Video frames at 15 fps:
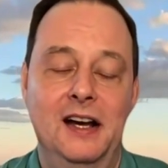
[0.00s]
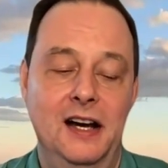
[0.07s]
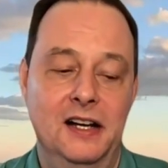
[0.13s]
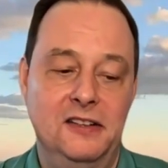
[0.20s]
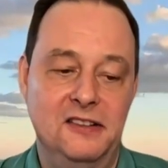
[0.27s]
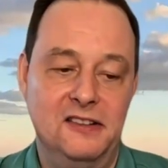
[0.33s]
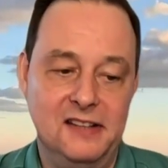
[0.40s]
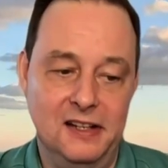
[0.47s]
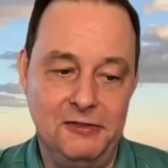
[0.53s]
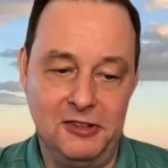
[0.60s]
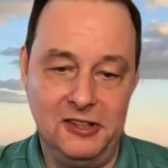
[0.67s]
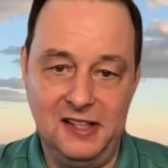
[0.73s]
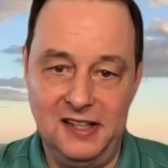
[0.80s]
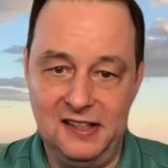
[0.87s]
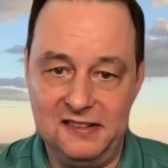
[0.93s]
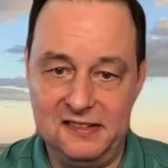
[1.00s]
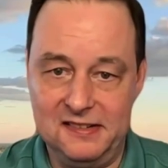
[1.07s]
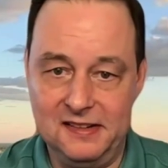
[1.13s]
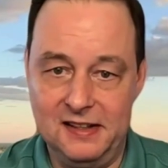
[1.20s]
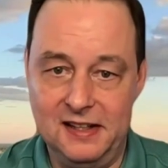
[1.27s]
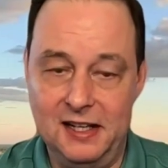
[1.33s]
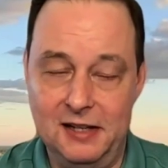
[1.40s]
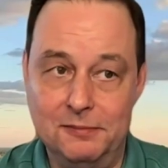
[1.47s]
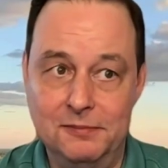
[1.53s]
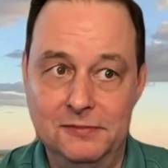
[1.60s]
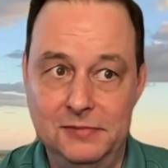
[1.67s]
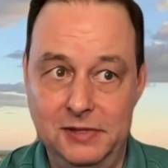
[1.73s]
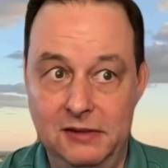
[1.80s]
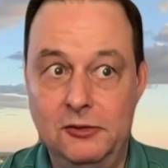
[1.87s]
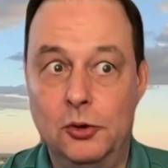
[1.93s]
on your ciphertext um,
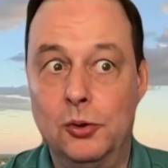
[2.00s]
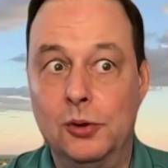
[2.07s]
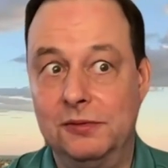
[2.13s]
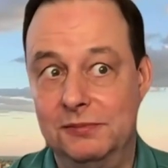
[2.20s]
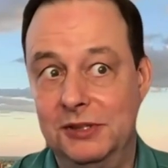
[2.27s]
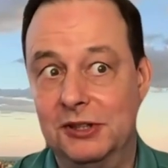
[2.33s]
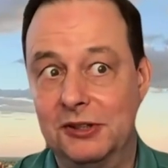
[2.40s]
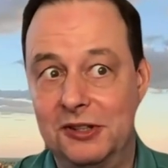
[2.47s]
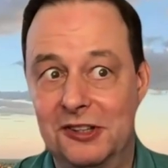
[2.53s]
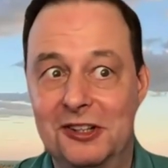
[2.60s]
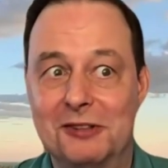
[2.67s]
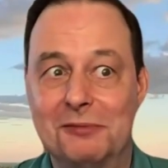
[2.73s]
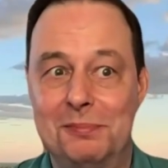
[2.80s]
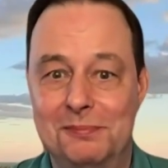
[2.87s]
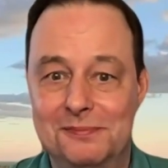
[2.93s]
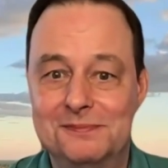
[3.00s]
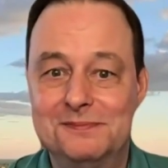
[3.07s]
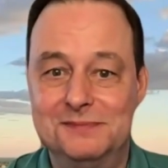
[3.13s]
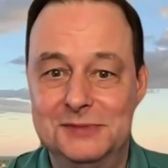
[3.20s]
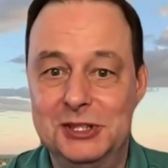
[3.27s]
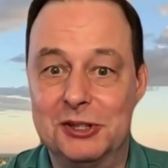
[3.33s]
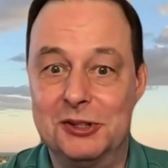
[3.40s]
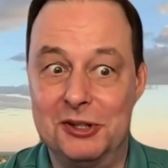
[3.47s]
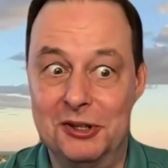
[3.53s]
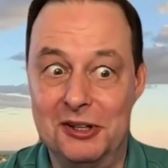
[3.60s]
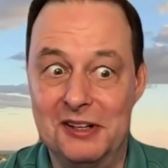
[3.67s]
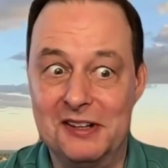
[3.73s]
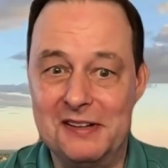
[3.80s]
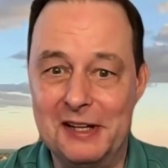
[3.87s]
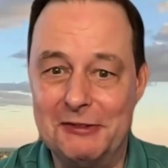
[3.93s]
or your current your
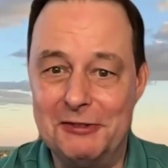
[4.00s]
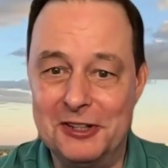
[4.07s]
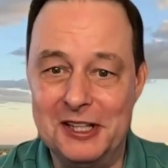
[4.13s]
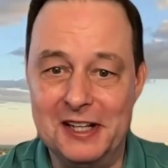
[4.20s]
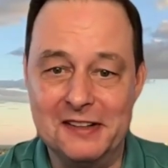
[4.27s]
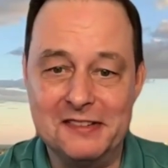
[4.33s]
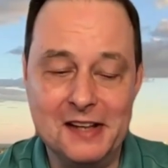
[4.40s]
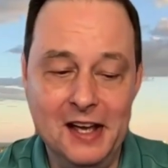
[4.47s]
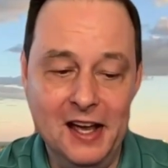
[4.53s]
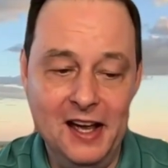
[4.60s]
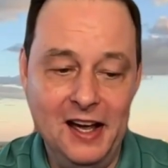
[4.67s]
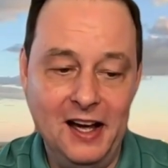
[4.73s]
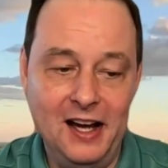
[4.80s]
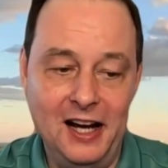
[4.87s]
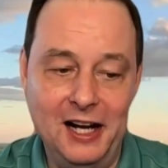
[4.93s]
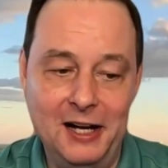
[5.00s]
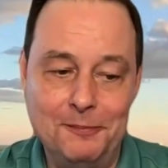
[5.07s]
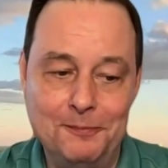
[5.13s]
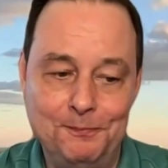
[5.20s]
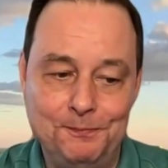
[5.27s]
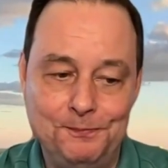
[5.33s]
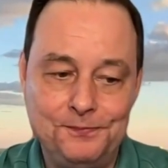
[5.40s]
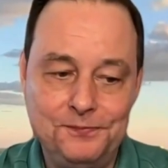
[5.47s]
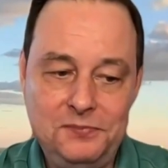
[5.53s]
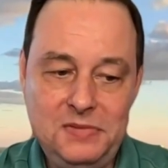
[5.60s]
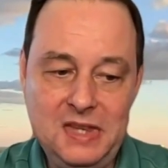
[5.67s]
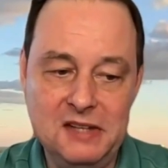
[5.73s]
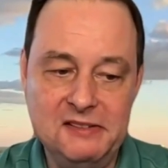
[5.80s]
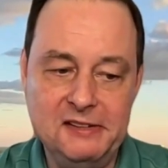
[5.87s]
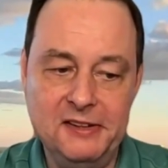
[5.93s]
current ciphertext. Um,
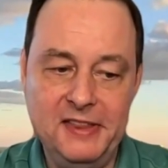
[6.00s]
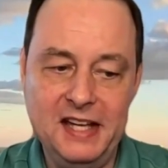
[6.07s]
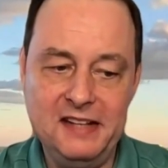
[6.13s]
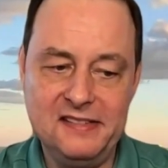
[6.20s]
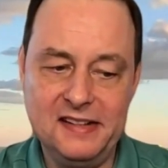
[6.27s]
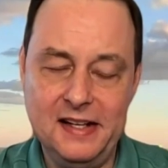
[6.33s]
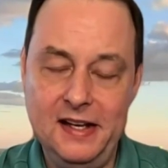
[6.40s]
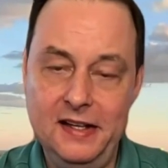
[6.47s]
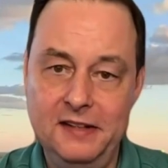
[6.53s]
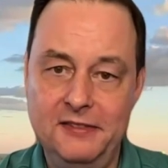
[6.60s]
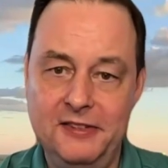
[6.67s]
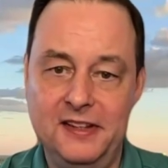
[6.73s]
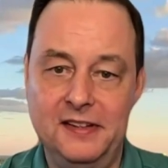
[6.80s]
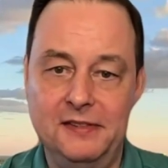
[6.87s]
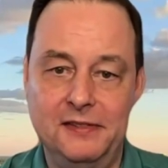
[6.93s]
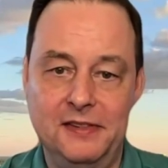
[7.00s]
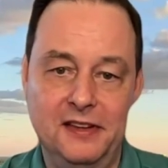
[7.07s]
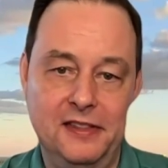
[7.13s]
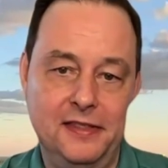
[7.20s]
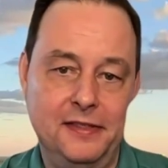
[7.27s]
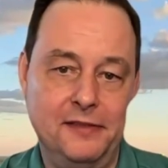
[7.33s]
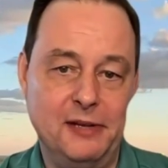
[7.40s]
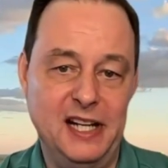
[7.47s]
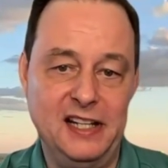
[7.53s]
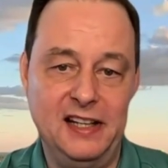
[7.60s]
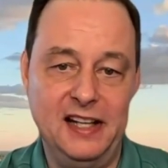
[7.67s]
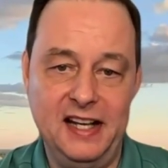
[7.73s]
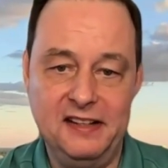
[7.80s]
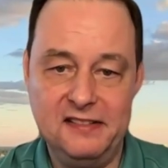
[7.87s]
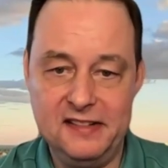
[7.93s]
so that's kind of the the threat
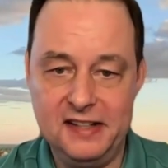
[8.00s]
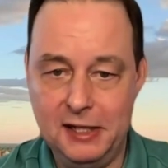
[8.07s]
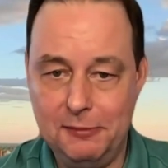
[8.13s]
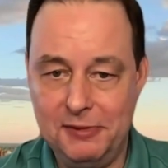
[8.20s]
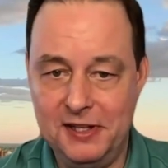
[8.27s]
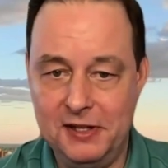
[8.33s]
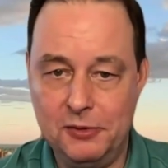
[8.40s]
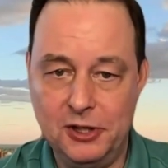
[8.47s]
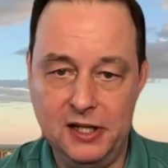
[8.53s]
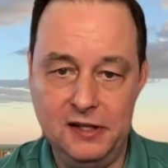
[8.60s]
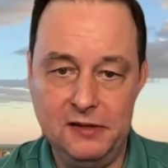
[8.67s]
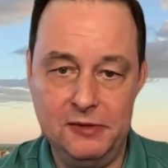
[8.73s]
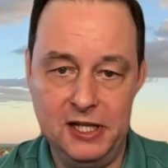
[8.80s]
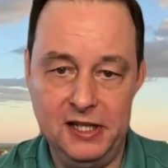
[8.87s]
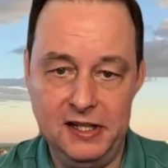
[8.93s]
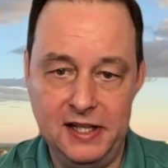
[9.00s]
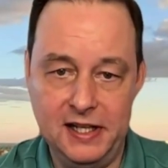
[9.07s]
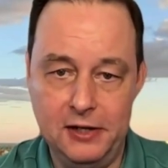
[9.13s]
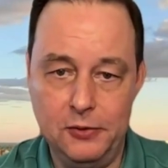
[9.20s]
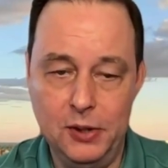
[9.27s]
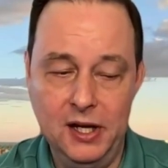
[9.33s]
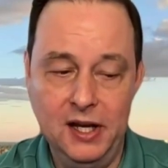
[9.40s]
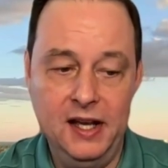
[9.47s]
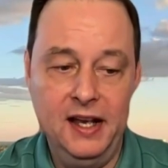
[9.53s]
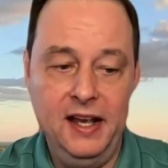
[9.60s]
landscape that we're in right now,